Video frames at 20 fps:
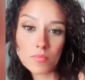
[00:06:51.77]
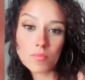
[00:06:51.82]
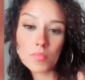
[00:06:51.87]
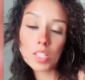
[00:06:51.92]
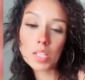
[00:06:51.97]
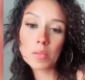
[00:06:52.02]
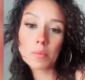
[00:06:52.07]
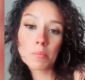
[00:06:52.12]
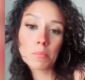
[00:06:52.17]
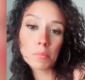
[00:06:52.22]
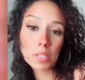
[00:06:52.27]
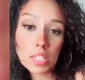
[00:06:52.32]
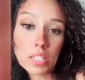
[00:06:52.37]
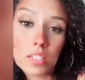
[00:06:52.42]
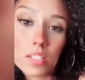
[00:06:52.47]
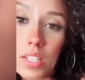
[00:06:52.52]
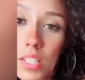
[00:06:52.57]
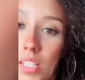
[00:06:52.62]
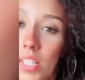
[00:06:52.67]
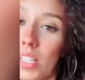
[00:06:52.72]
Me
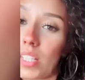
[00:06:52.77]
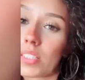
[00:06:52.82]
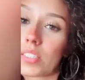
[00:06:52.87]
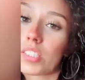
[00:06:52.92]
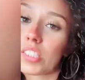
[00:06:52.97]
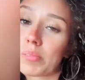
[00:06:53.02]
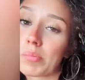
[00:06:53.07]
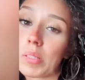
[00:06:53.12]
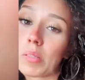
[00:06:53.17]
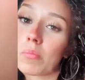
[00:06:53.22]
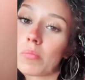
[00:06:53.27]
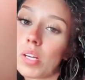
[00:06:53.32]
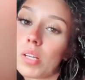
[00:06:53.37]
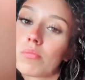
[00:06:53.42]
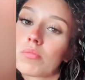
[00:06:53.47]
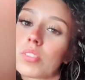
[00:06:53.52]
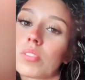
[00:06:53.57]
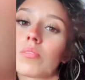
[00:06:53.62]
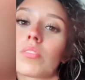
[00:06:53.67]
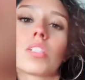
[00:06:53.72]
and Hector's baby mom
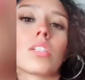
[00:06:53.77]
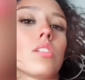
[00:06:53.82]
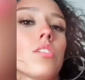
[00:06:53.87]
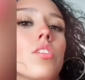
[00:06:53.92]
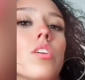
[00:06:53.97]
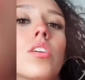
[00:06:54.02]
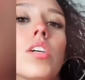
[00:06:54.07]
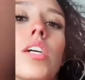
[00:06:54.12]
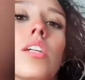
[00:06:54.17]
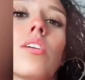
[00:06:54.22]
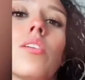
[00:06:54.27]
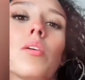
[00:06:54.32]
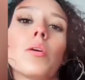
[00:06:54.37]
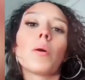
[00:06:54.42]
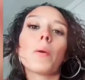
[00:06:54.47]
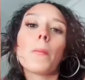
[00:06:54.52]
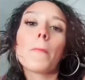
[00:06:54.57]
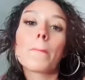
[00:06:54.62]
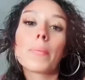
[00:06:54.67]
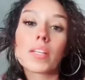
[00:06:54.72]
don't get along at all,
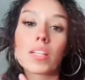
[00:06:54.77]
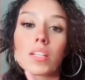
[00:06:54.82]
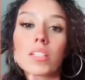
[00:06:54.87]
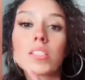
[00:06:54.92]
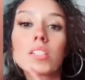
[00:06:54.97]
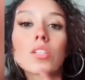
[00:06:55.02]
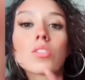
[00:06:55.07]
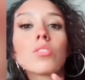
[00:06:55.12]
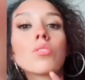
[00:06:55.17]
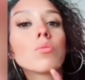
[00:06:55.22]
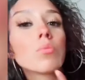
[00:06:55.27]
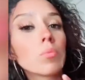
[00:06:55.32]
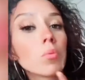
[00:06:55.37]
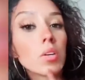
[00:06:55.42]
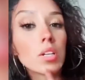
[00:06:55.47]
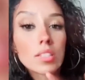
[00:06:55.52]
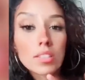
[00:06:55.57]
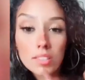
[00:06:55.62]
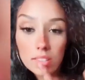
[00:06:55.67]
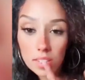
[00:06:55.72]
but I tell you
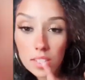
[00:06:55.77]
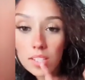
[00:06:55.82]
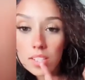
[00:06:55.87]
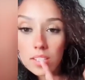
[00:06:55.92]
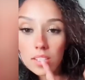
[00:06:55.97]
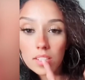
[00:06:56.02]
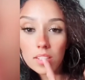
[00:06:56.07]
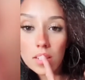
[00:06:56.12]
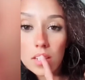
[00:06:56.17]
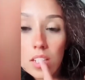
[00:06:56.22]
one thing,